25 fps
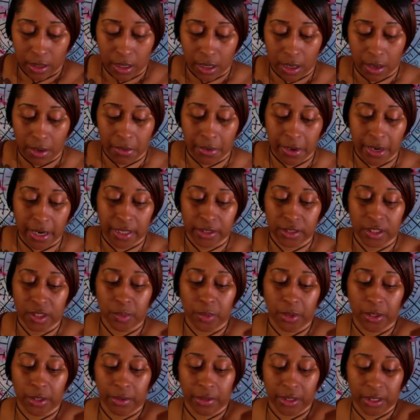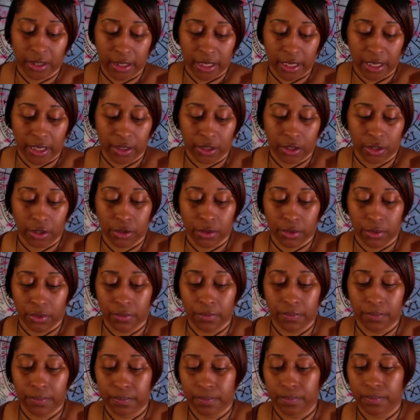All right, Spirit, thank you.
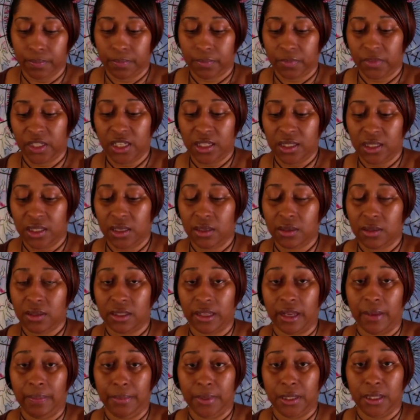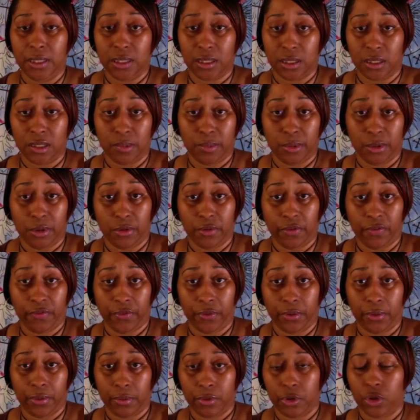This acceptance is beautiful.